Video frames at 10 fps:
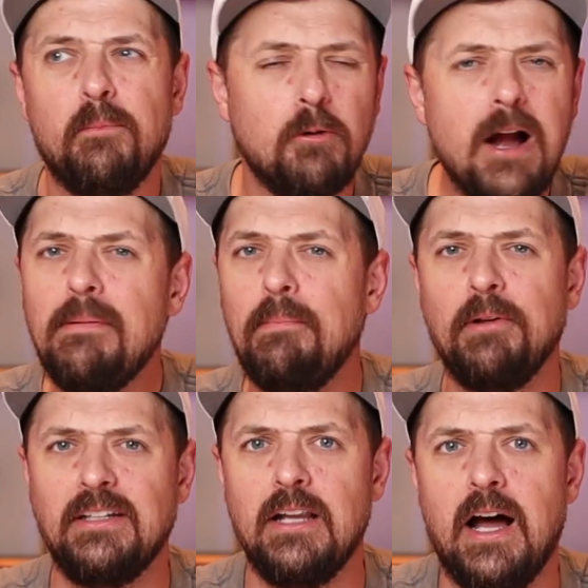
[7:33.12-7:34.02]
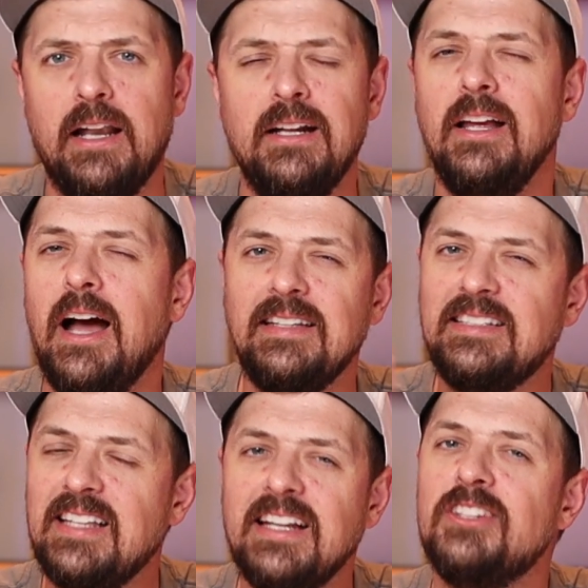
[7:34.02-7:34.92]
Probably not. I'd
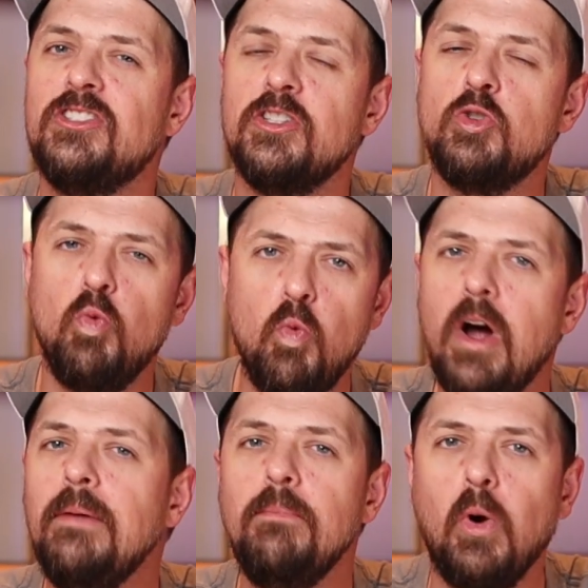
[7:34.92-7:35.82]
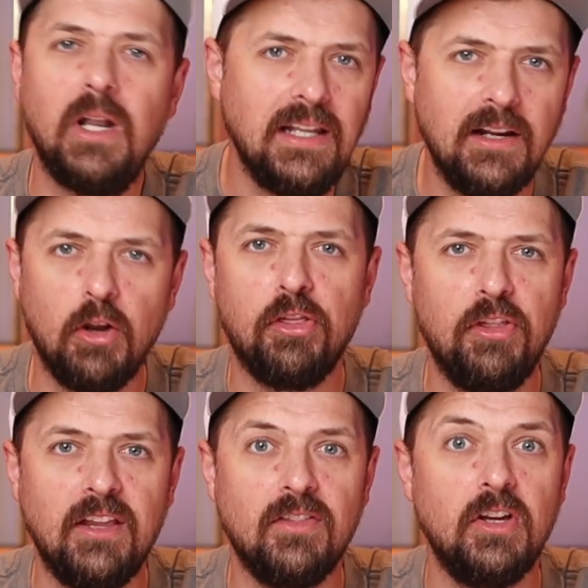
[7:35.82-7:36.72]
say it's just one more little
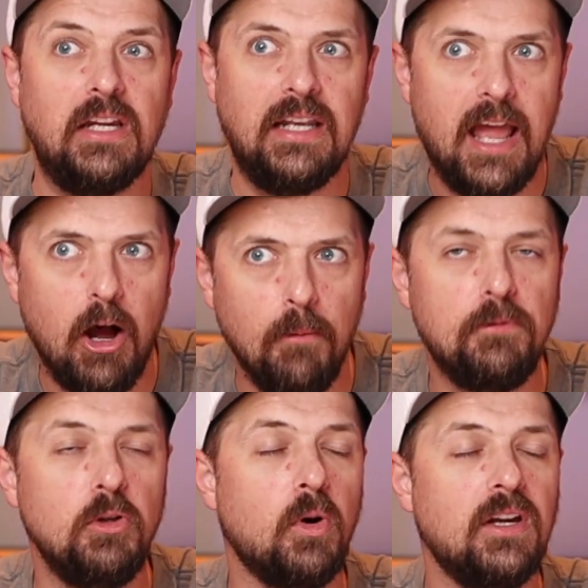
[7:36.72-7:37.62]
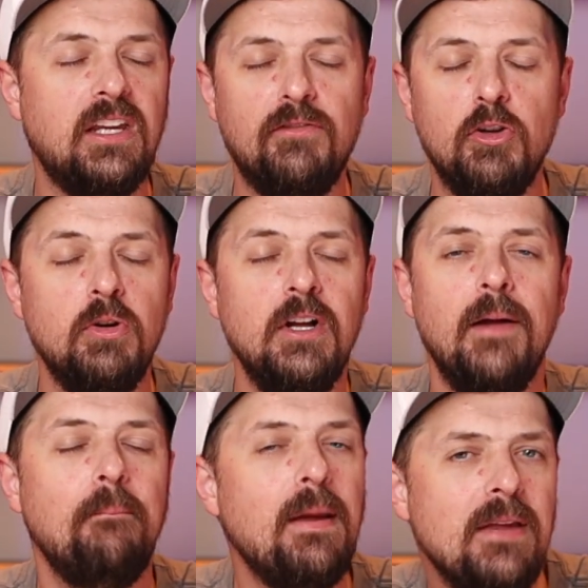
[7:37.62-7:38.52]
thing that could help you or give you
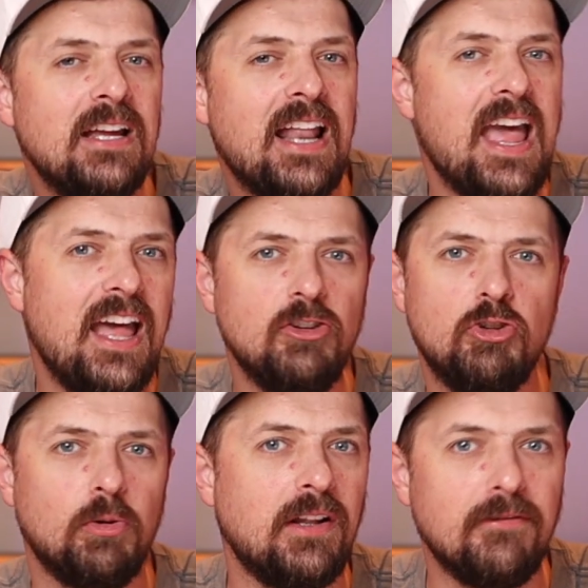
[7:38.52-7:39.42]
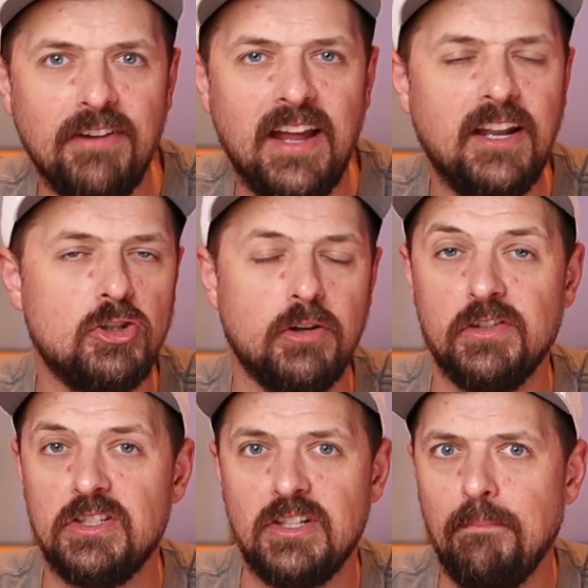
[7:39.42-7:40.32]
maybe an edge or an advantage
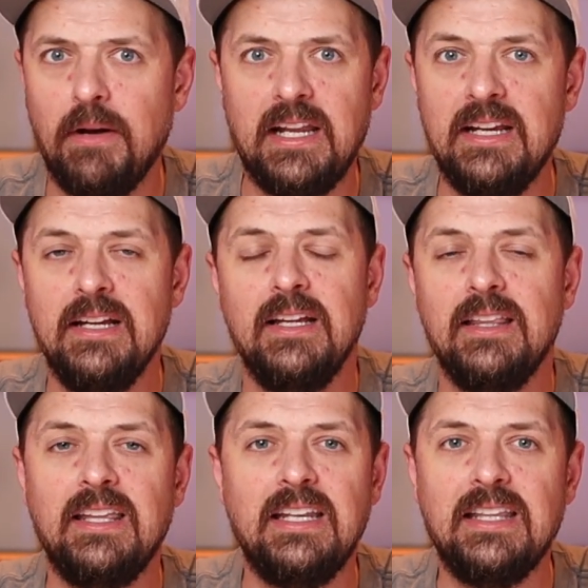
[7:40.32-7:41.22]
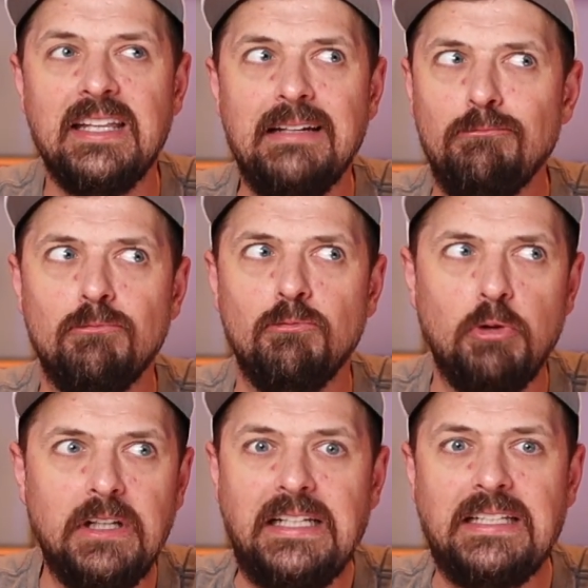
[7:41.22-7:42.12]
over somebody that
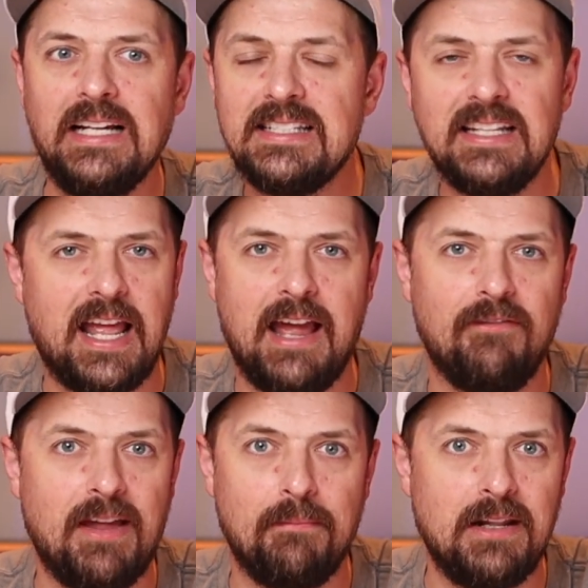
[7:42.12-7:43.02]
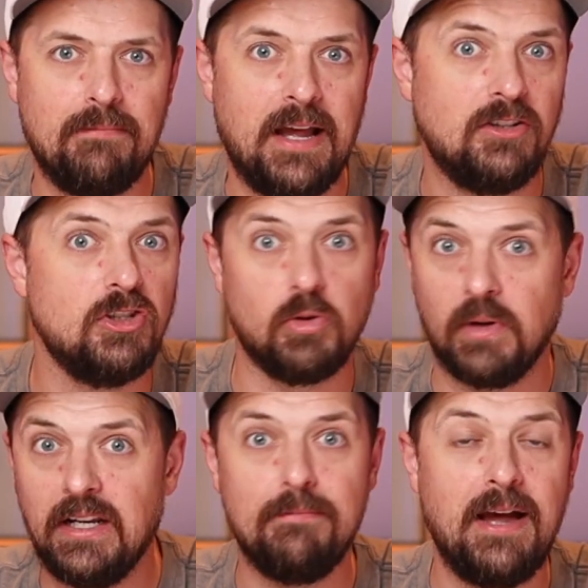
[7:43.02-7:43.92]
really doesn't have that many badges
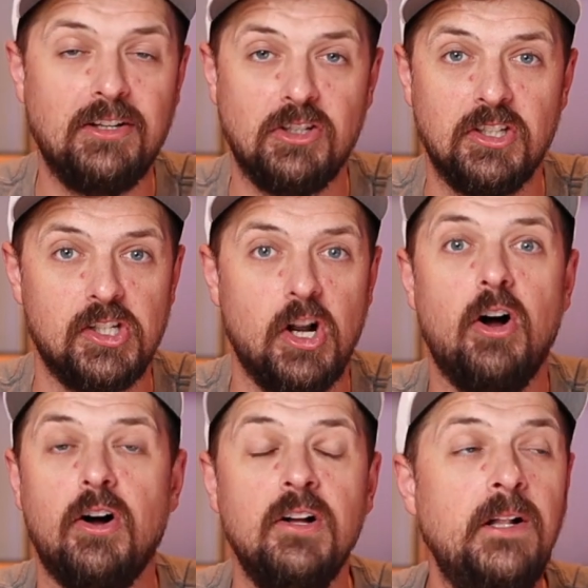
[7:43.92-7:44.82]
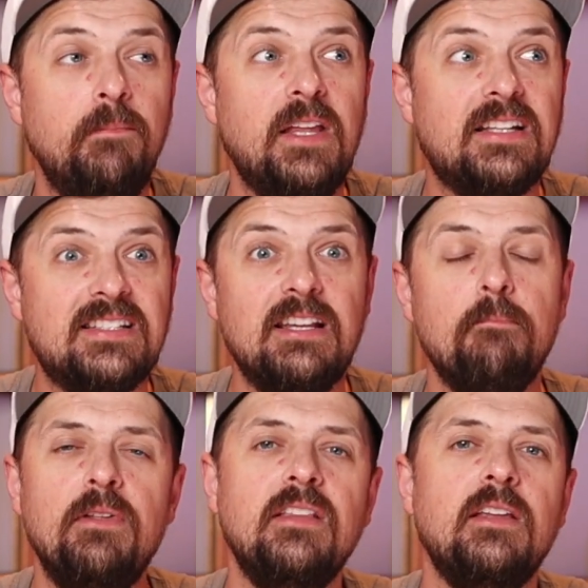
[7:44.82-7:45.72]
or any badges at all. It's
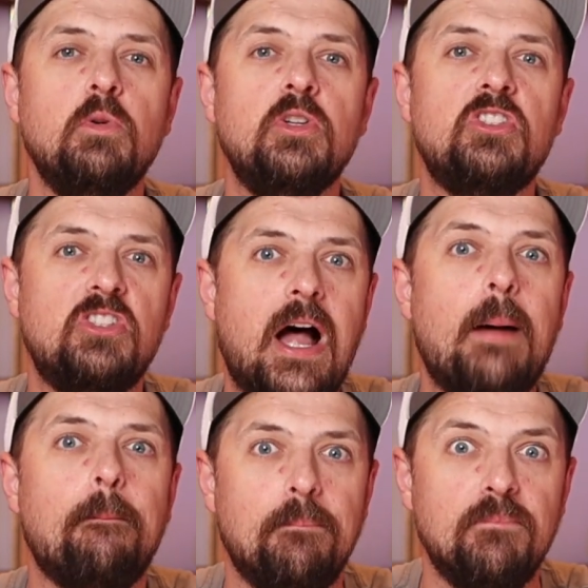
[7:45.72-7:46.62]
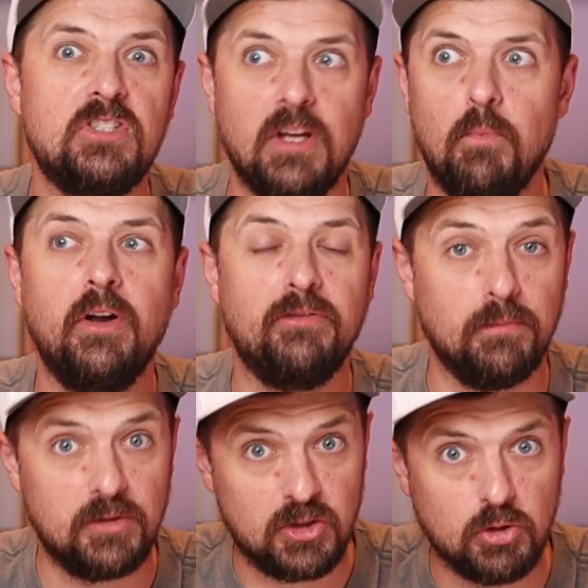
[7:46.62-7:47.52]
something that would stop someone
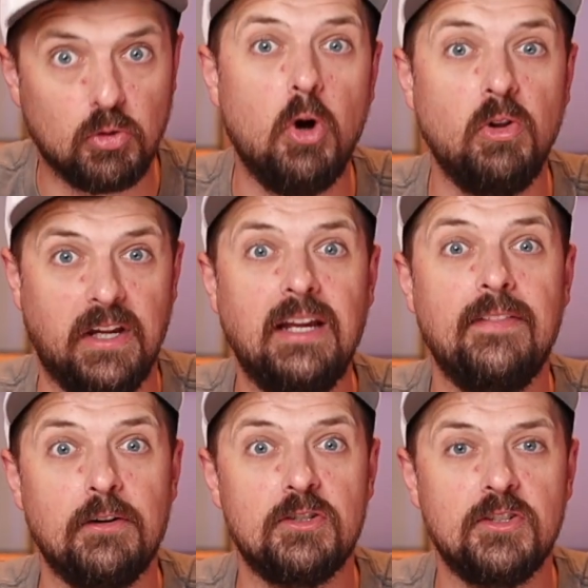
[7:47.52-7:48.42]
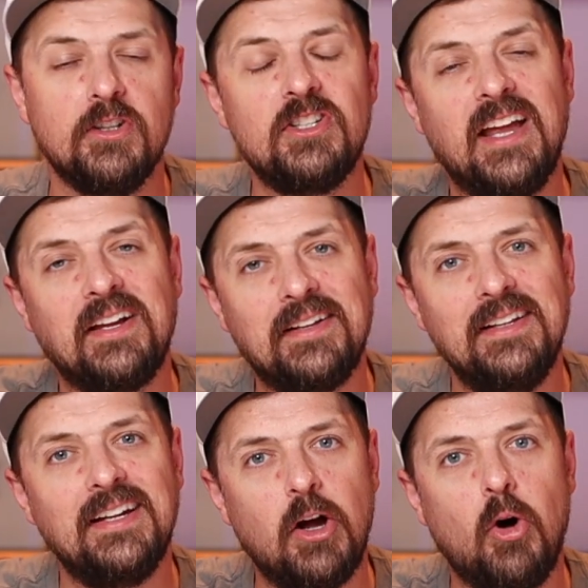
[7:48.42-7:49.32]
from scrolling in their search and
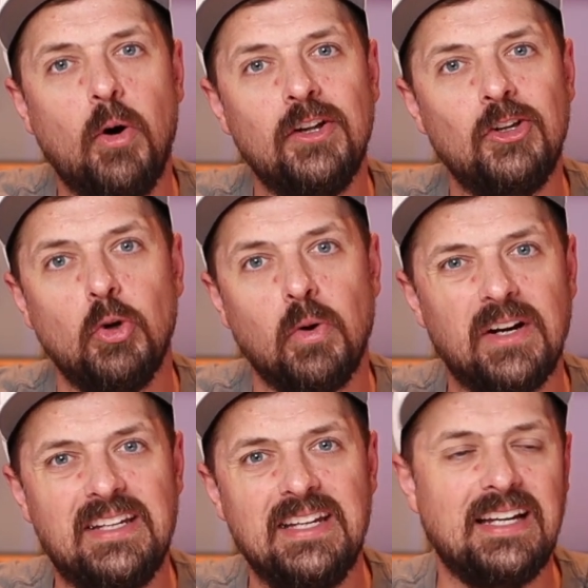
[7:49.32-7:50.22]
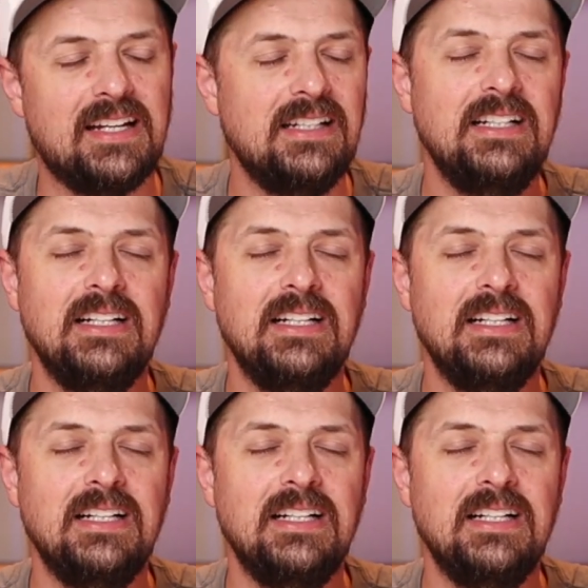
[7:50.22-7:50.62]
click on your gig.